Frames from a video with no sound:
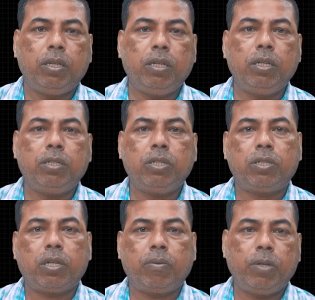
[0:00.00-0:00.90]
each
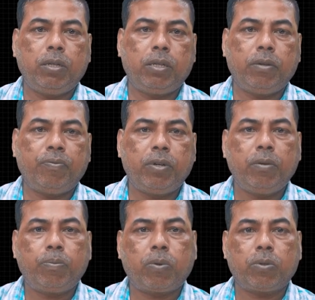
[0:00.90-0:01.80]
serving
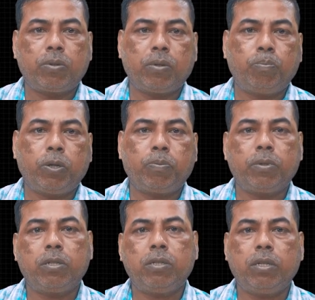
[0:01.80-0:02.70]
different
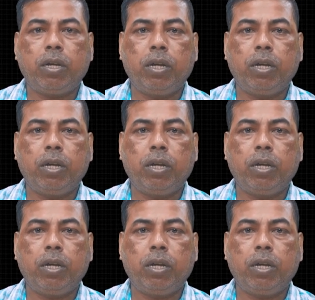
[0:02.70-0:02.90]
purposes